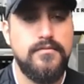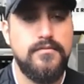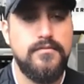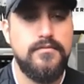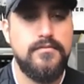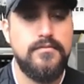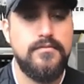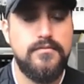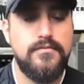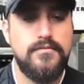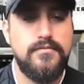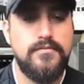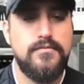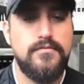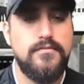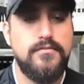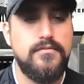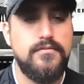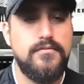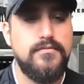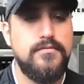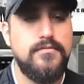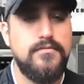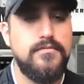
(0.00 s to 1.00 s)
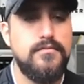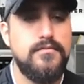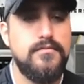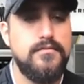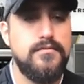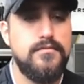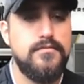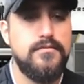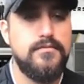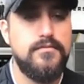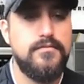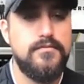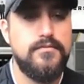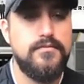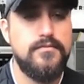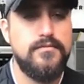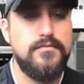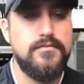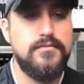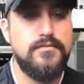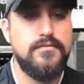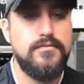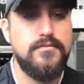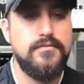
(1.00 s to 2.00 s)

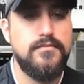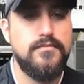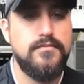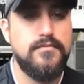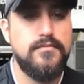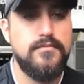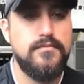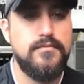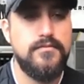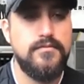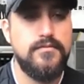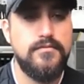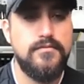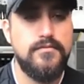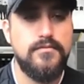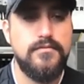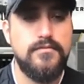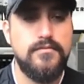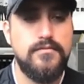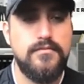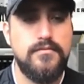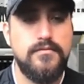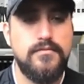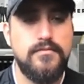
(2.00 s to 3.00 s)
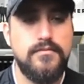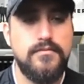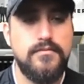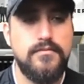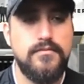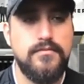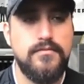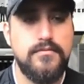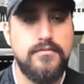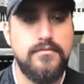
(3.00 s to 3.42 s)
The person shown says nothing.